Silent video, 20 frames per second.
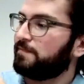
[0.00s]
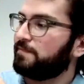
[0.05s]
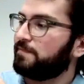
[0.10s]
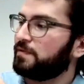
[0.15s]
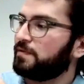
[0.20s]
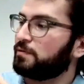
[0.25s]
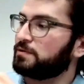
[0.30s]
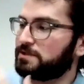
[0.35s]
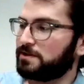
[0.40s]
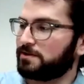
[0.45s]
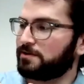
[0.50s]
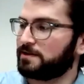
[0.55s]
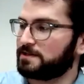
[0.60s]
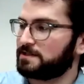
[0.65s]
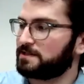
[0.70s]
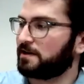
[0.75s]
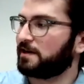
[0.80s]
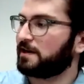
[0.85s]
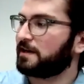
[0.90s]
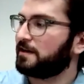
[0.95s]
which there is,
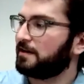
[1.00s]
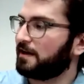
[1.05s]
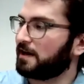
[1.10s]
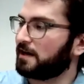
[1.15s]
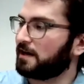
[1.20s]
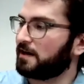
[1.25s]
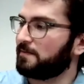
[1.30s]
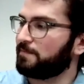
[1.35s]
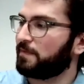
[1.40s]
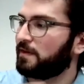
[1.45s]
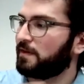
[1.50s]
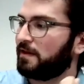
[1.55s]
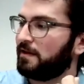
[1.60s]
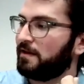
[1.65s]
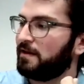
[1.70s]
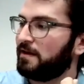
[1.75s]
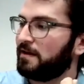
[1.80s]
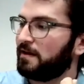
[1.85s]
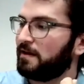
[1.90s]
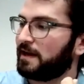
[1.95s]
sorry,
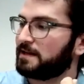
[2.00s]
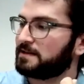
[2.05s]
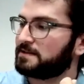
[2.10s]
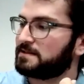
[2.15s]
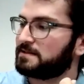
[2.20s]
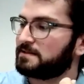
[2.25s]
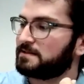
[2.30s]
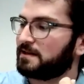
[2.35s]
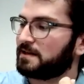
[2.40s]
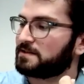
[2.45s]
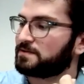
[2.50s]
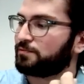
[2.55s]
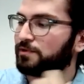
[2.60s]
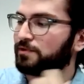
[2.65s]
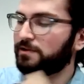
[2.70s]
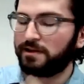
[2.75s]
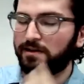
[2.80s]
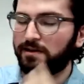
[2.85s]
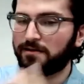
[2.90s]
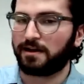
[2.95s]
it's
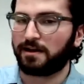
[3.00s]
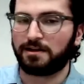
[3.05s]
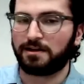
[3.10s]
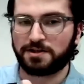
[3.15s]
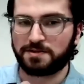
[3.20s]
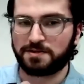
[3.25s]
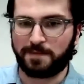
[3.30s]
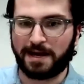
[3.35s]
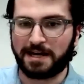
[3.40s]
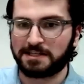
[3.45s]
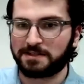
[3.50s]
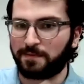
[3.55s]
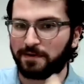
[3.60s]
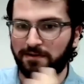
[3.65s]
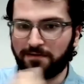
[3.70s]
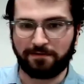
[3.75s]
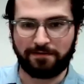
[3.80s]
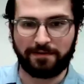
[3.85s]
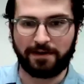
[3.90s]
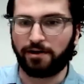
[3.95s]
really kind of just masked by the
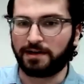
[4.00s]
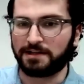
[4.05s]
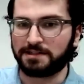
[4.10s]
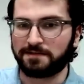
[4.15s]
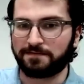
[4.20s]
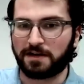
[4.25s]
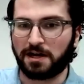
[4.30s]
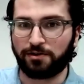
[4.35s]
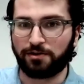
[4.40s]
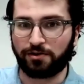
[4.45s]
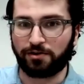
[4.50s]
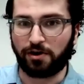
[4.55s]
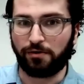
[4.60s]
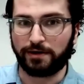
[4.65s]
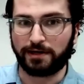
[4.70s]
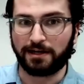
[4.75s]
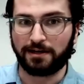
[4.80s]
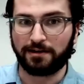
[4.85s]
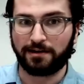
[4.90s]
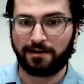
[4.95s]
variance of color
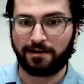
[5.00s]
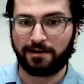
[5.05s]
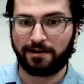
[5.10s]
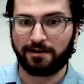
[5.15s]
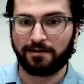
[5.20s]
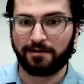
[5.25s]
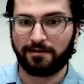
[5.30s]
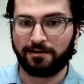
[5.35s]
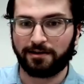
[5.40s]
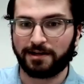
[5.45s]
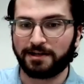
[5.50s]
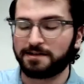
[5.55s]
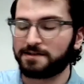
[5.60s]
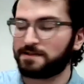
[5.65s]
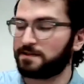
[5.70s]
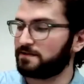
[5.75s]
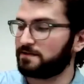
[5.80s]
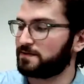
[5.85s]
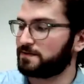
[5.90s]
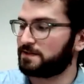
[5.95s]
going on in here, right? So
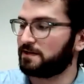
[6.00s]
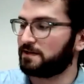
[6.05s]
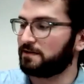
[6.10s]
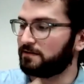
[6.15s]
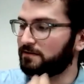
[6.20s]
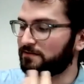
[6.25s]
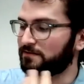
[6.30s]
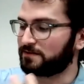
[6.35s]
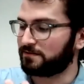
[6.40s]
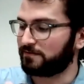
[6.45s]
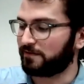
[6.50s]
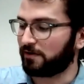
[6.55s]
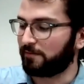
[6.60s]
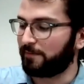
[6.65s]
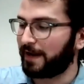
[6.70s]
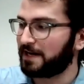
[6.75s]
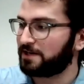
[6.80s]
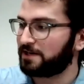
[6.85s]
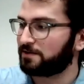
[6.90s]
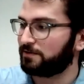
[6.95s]
this was very
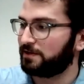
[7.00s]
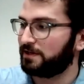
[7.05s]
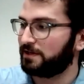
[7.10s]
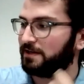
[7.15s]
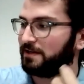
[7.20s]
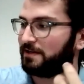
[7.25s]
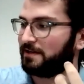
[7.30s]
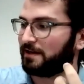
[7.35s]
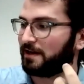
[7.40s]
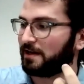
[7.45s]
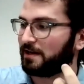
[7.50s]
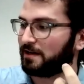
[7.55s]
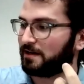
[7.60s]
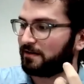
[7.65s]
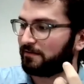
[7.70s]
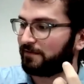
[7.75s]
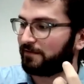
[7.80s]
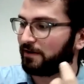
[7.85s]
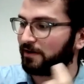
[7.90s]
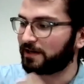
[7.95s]
painterly,
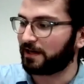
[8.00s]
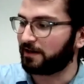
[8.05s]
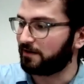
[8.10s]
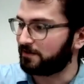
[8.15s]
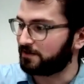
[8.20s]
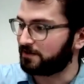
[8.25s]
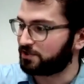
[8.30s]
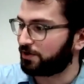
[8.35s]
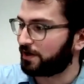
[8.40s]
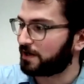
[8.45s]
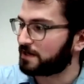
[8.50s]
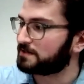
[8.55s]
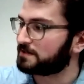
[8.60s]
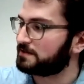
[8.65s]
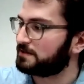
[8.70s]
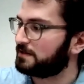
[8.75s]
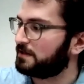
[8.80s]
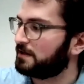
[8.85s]
very kind of distressed.